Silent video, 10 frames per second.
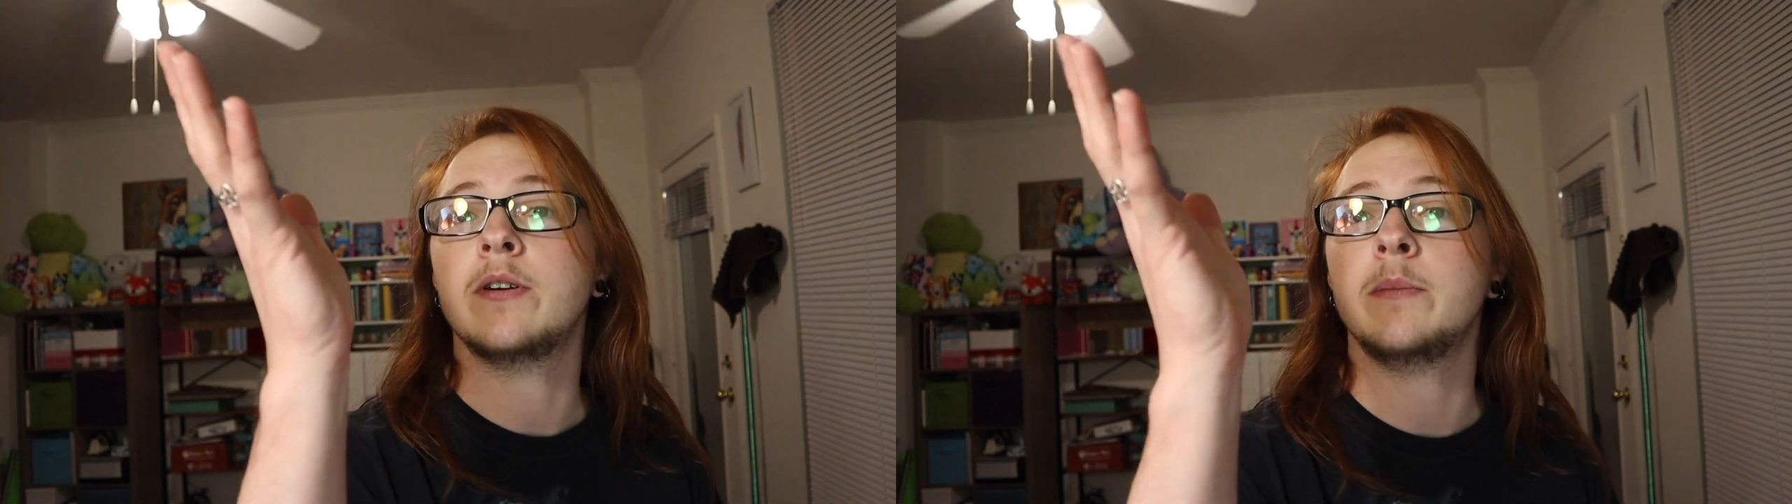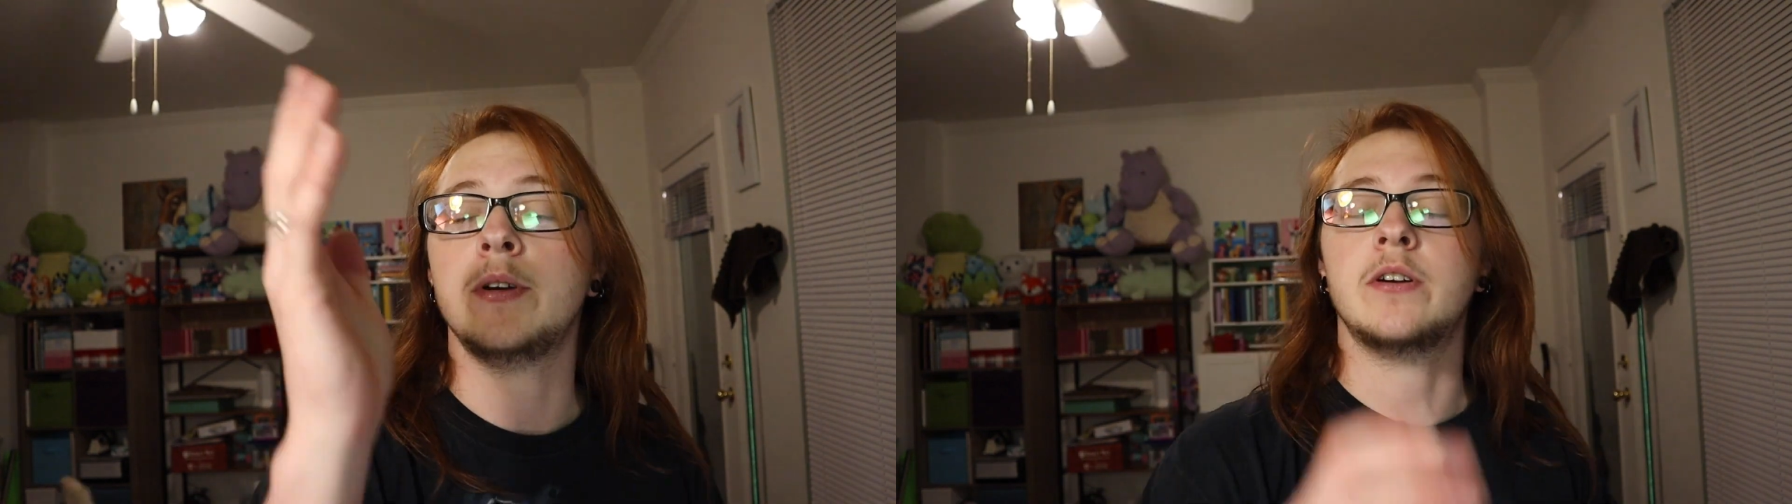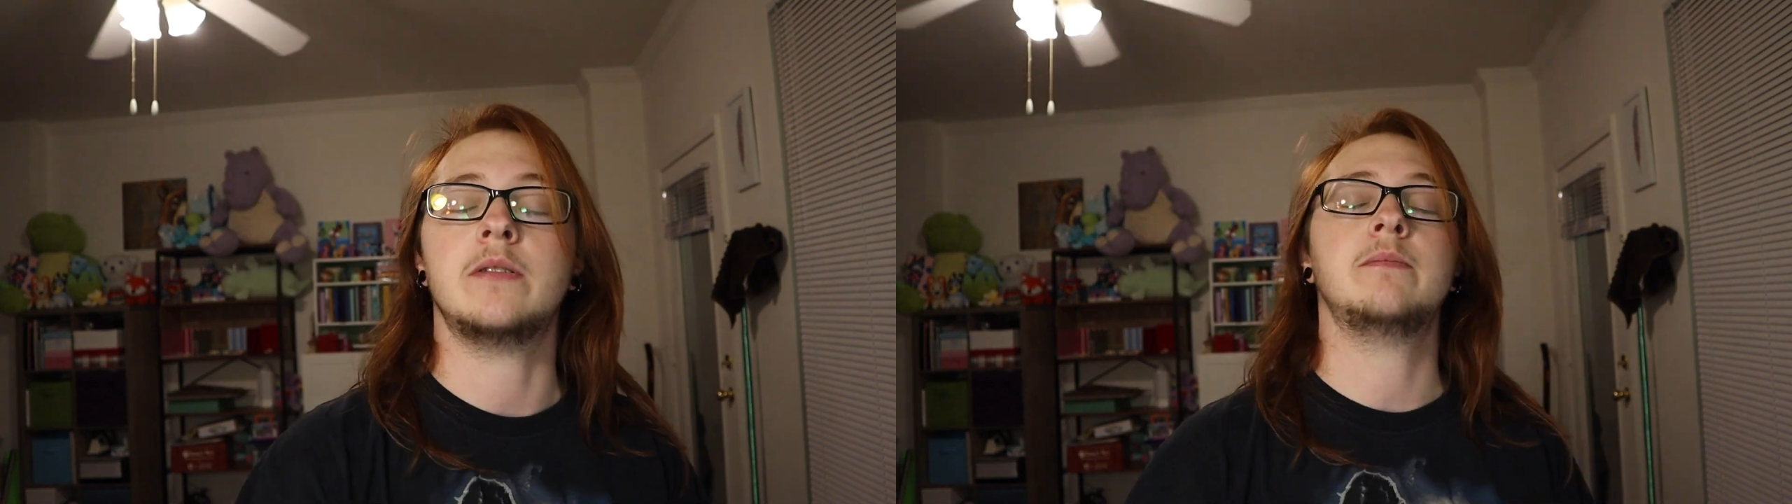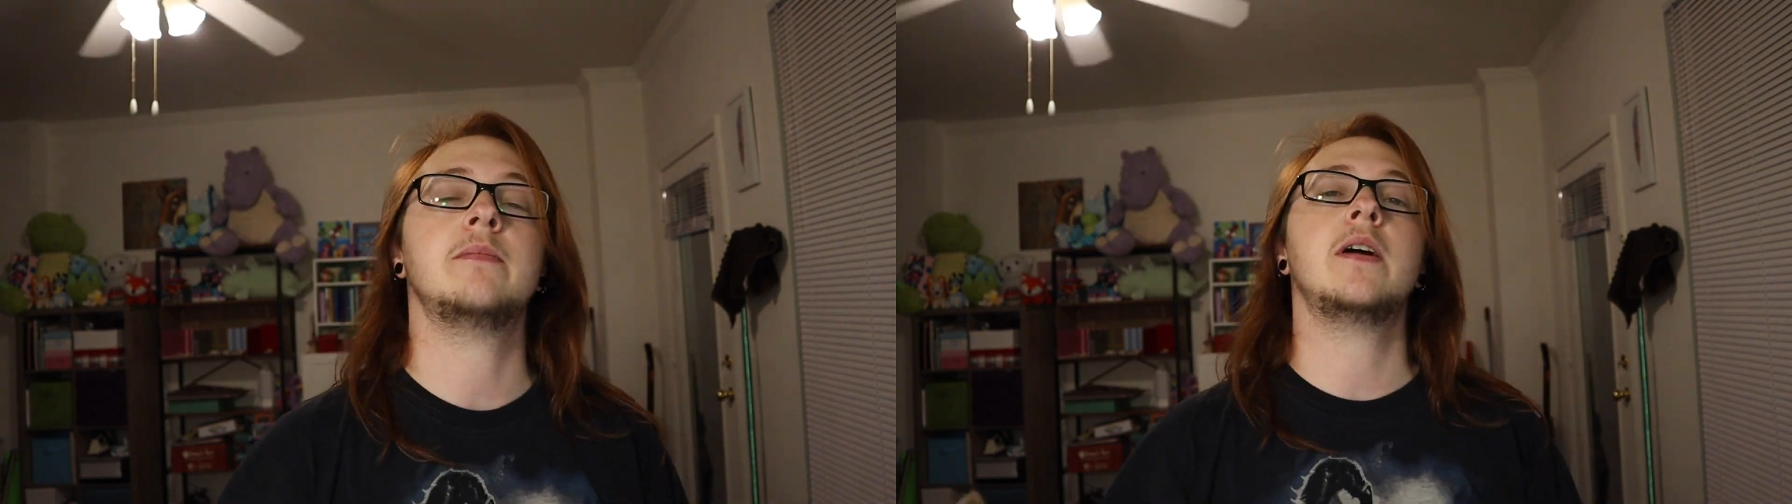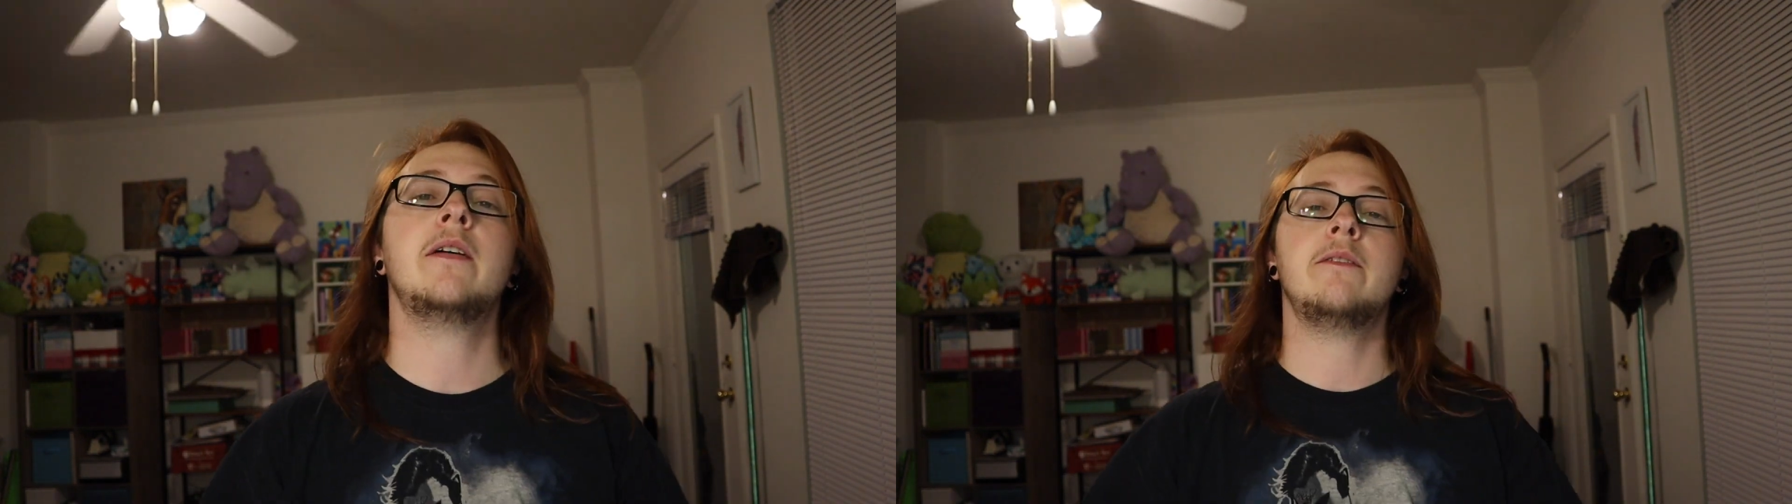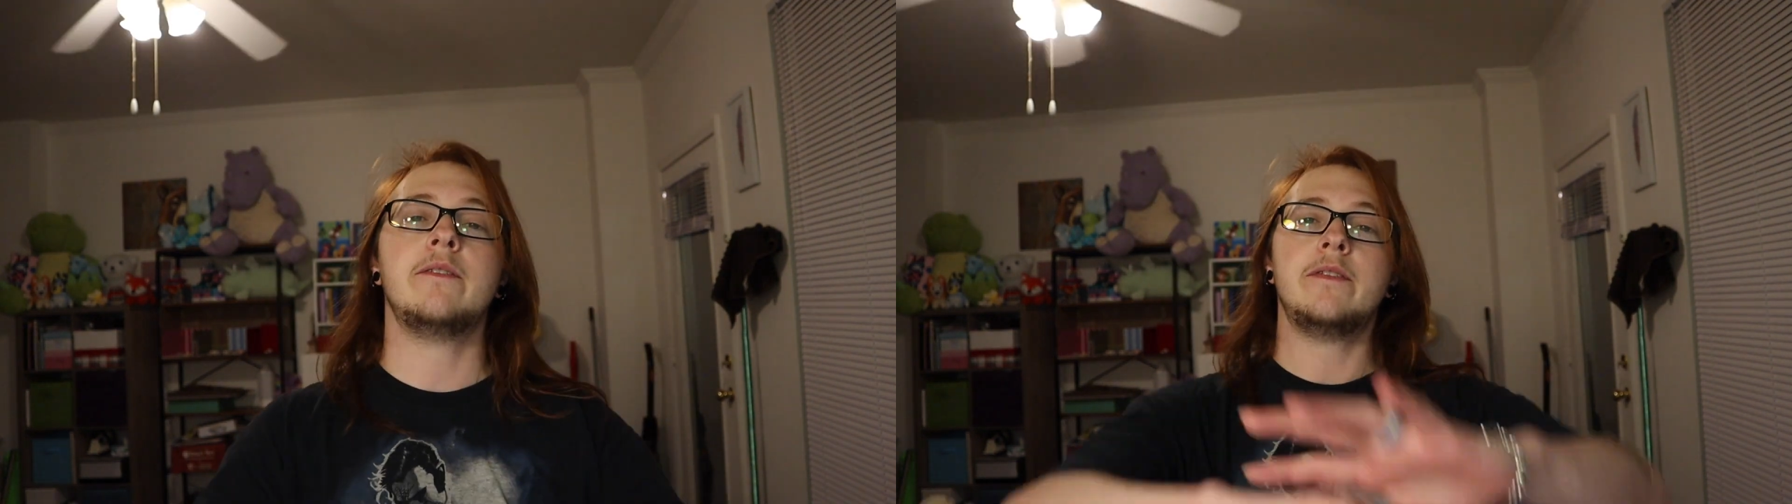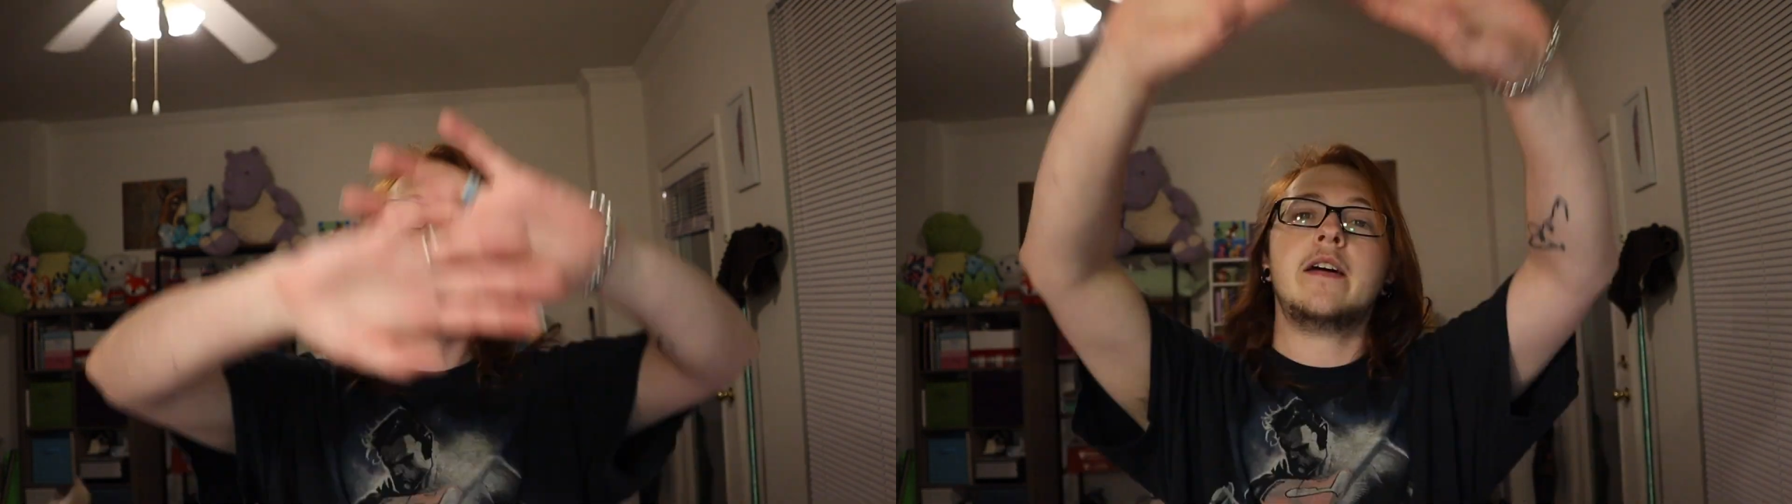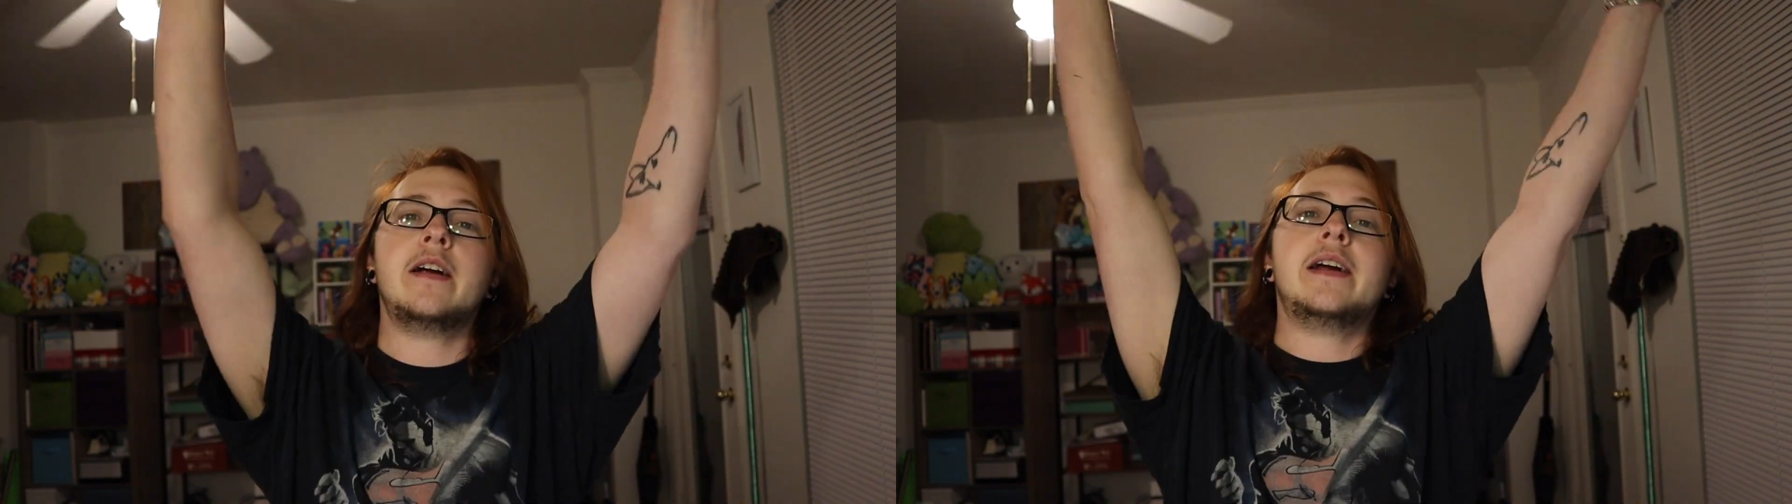computer.
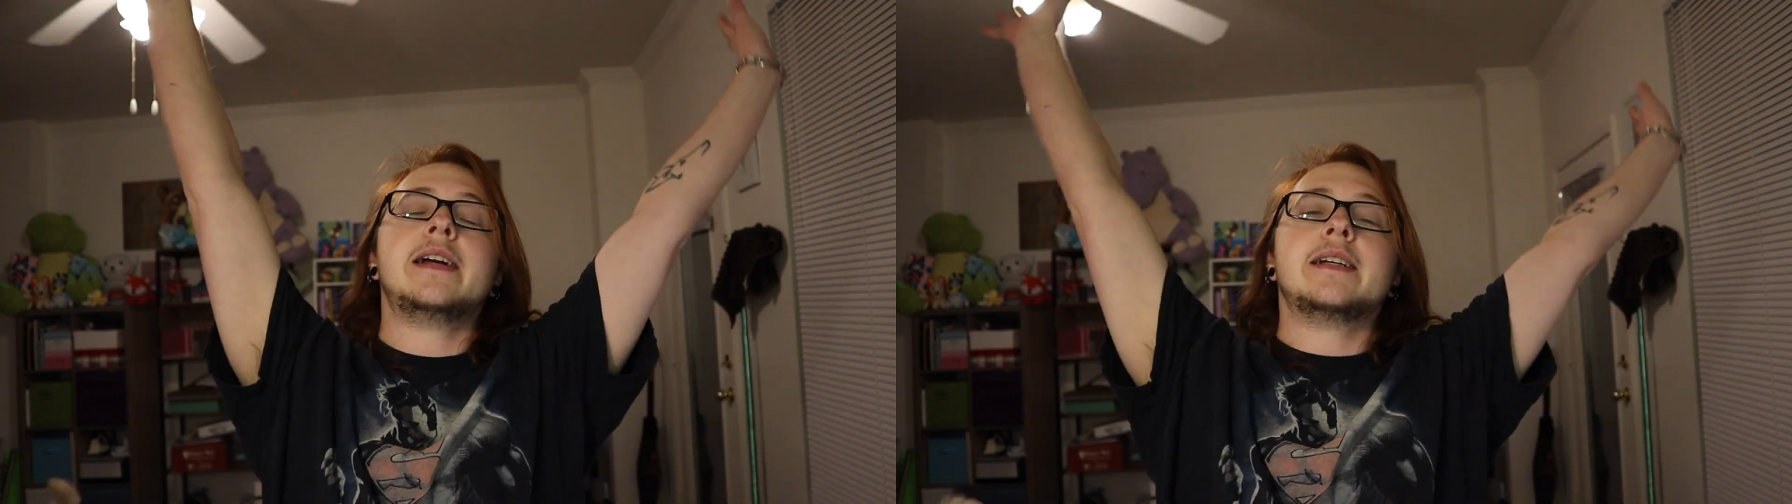Very